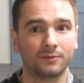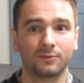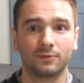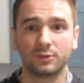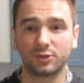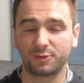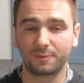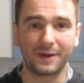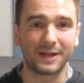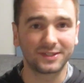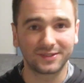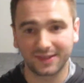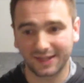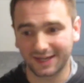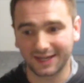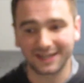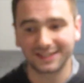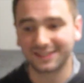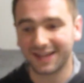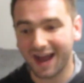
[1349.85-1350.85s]
which meant
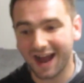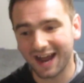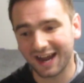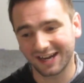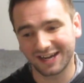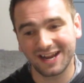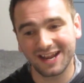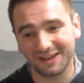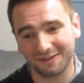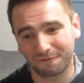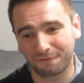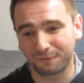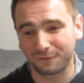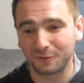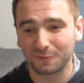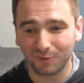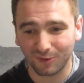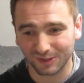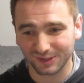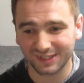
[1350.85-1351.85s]
that I died a few
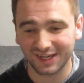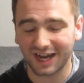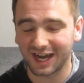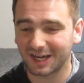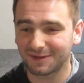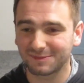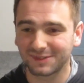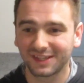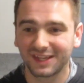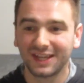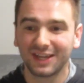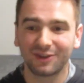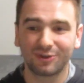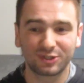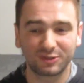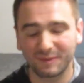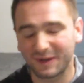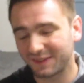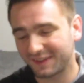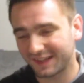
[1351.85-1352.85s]
more times,
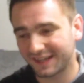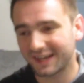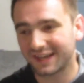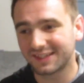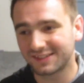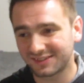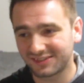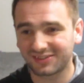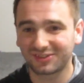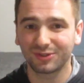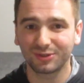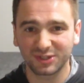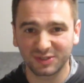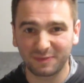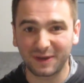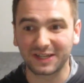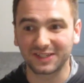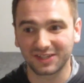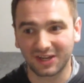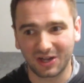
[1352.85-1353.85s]
which meant that I still
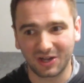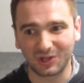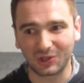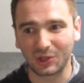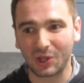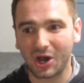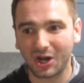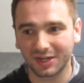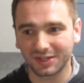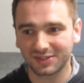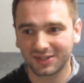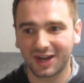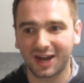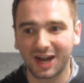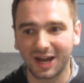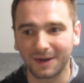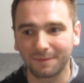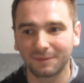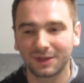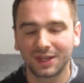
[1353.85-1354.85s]
spent a lot of
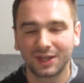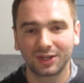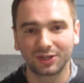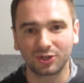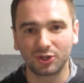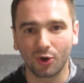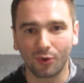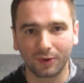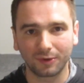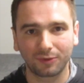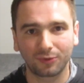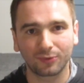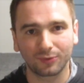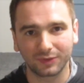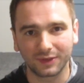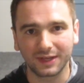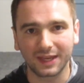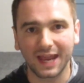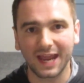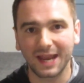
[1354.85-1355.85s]
time going through
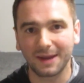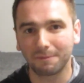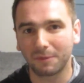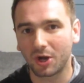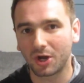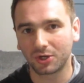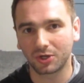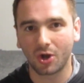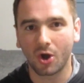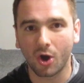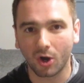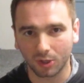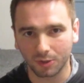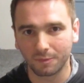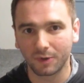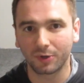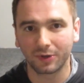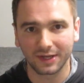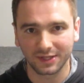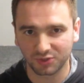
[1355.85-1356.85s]
the game on hard
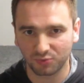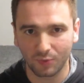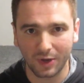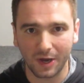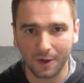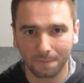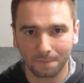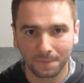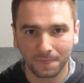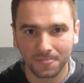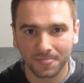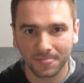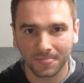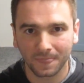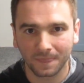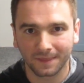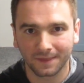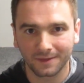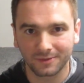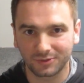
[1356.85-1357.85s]
mode as well.
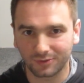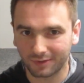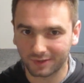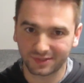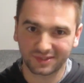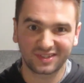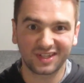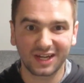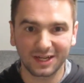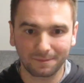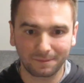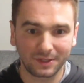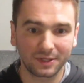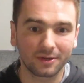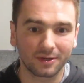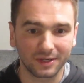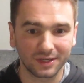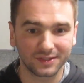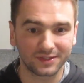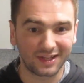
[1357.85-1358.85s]
So the setup
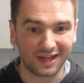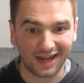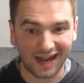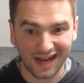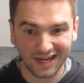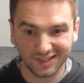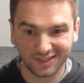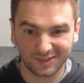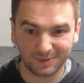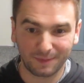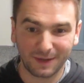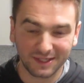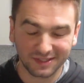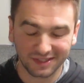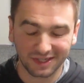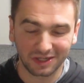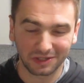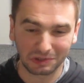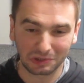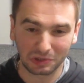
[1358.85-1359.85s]
here is that I
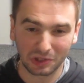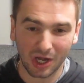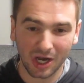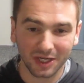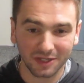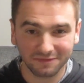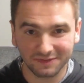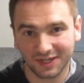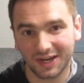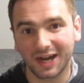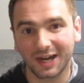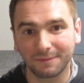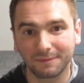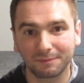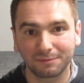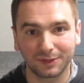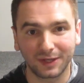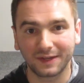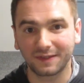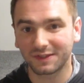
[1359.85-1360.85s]
spent a lot of time
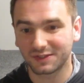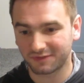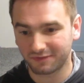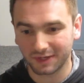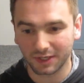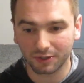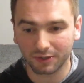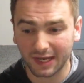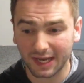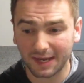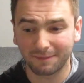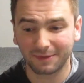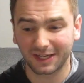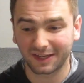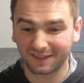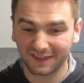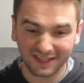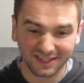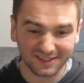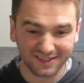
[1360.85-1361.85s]
playing this video game, and I
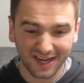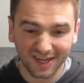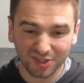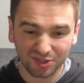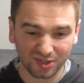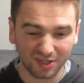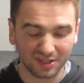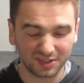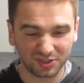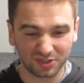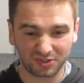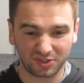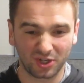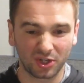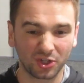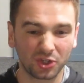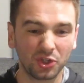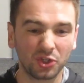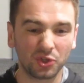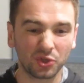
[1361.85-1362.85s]
think it's actually just
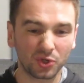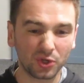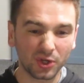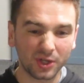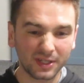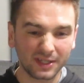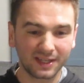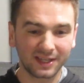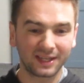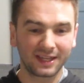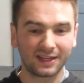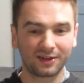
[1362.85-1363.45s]
a good